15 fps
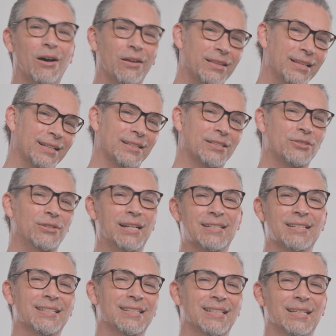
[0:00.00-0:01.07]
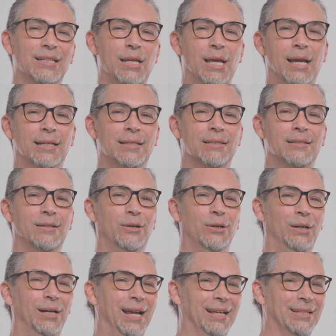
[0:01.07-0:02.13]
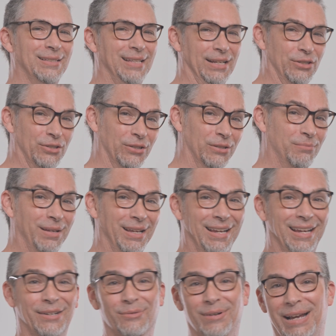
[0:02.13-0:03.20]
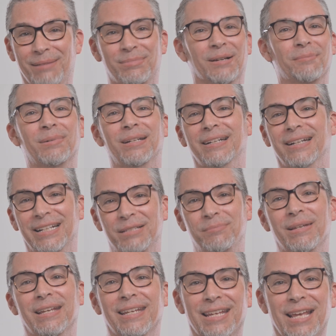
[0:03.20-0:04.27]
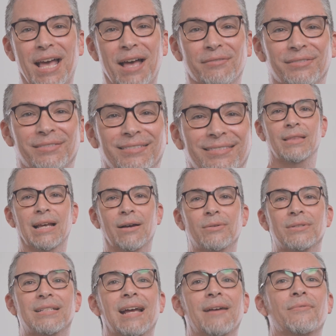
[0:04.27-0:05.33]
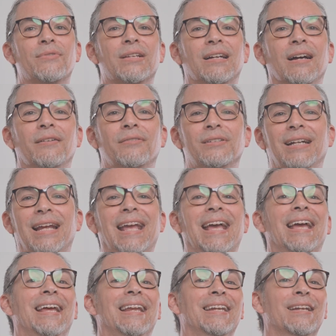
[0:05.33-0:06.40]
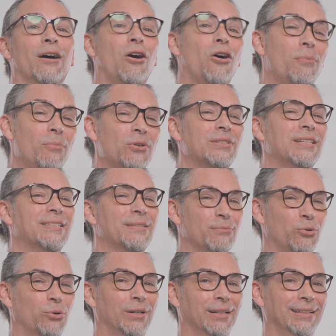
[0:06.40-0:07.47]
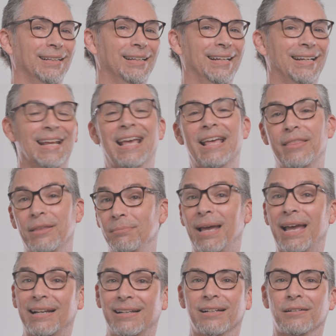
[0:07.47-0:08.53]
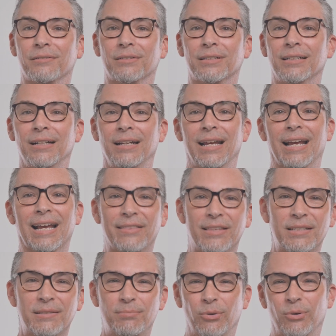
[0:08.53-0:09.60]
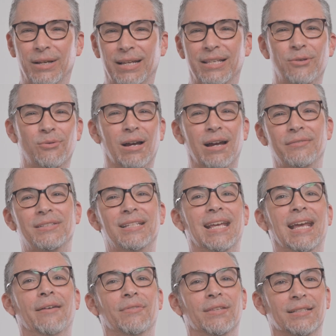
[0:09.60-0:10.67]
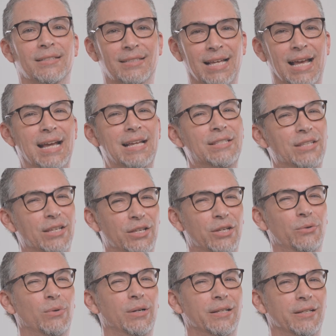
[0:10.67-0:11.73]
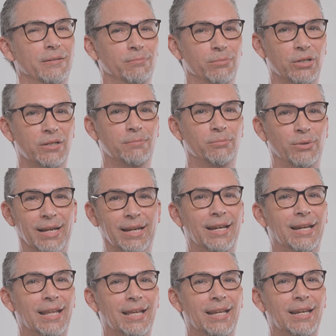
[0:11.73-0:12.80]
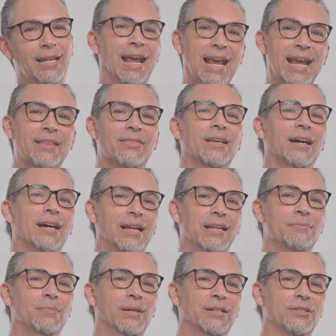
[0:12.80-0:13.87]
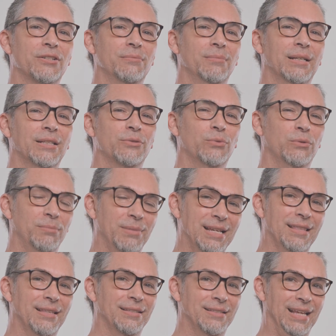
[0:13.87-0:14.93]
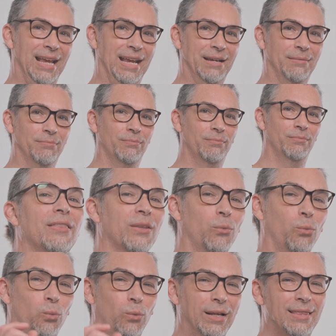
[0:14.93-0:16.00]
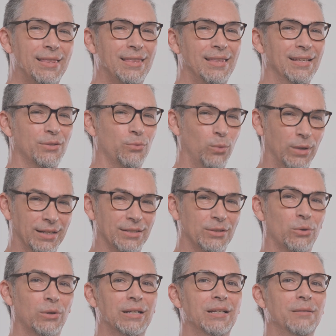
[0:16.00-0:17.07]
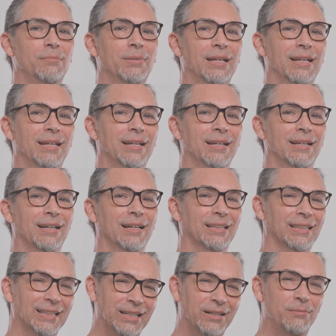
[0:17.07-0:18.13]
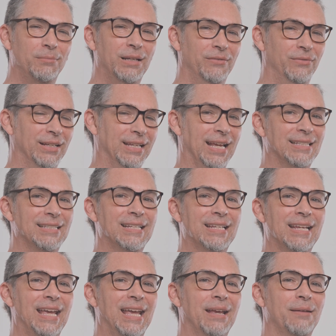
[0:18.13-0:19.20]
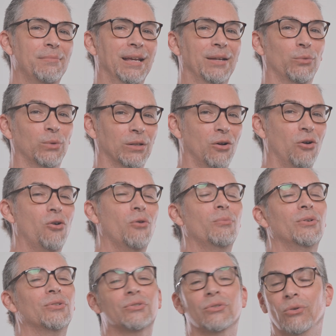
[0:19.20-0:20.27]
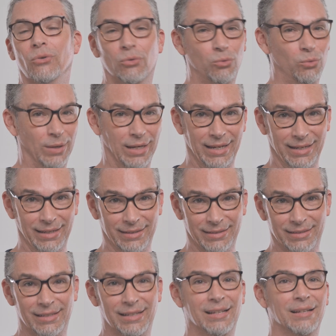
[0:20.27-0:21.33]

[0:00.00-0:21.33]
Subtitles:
All the illustrations and text are as they should be and wrapped up in a nice PDF. Now it's time for the cover and, almost as importantly, the back cover. At this point, you actually have the size that you want your book printed in, and the height measurements will be the same. The width is what is going to be a little bit of a guessing game and will almost always